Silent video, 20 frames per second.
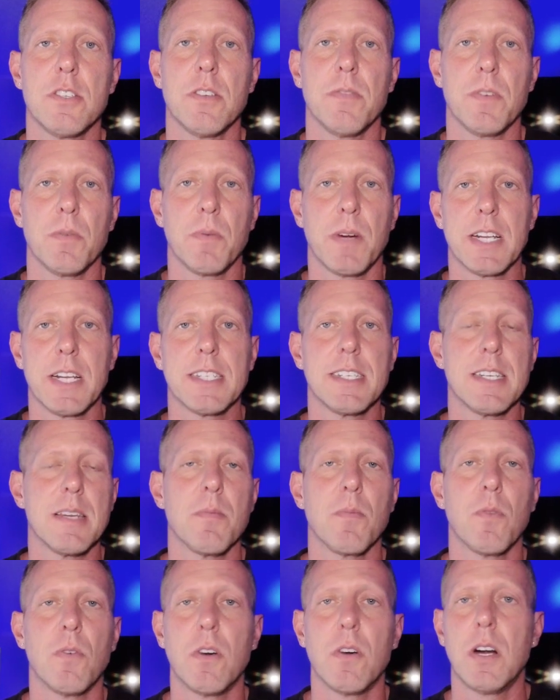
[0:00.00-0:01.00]
So if you want to see
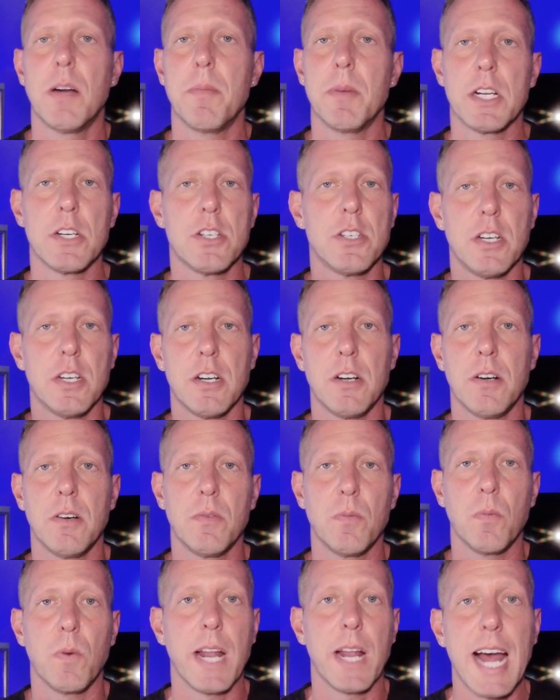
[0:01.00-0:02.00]
more, I'm going to share
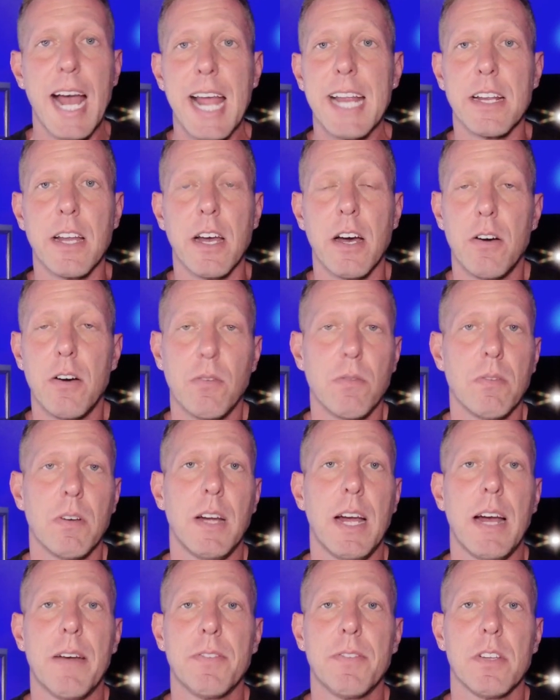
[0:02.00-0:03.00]
what I know
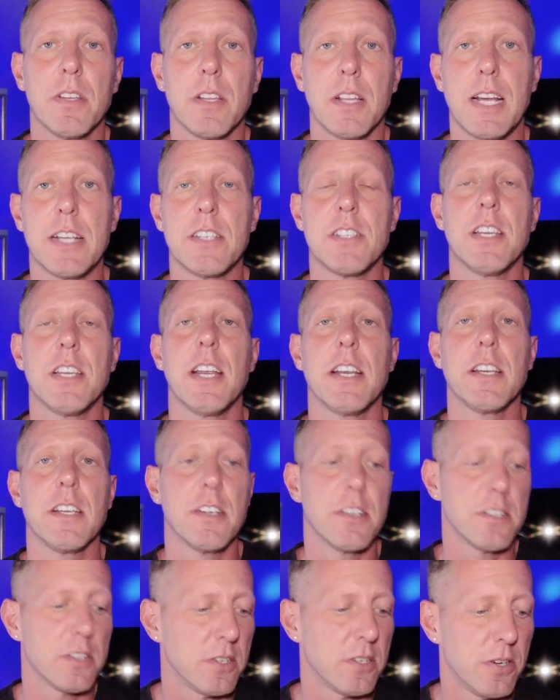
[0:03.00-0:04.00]
after the last 10
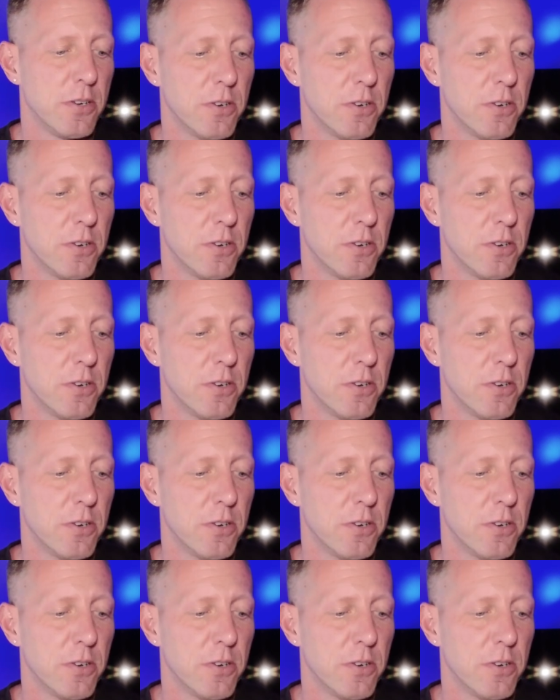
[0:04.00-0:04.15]
years of